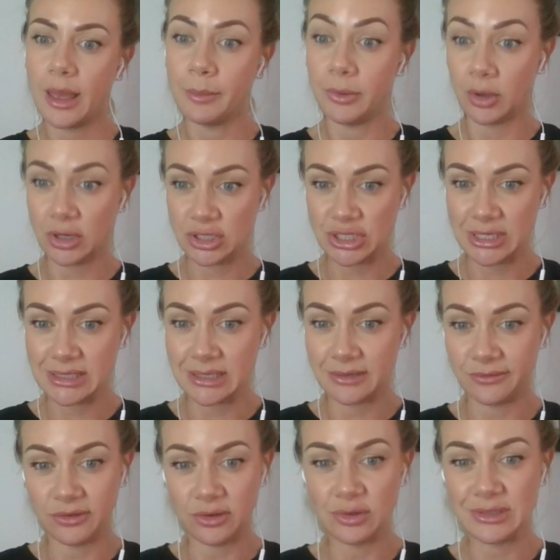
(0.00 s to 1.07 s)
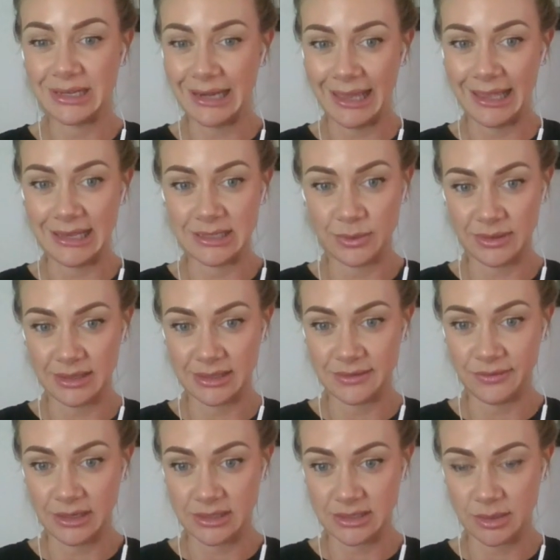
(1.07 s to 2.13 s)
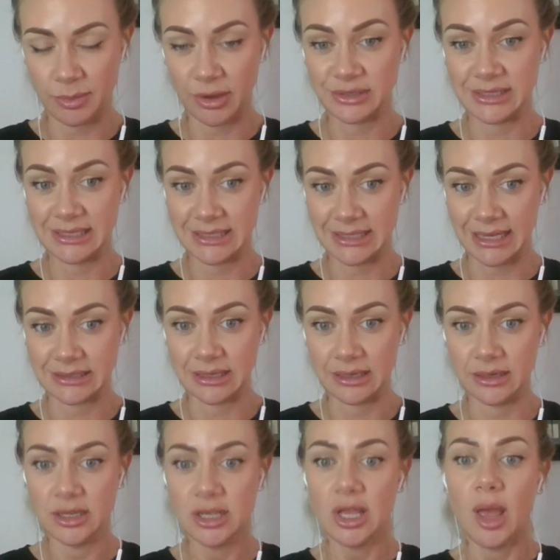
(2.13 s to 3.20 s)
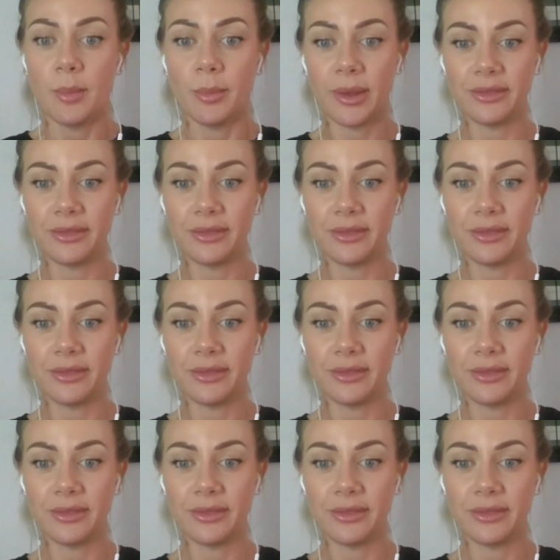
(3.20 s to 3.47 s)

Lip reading: blockages and a few delays with this Venus opposing Saturn.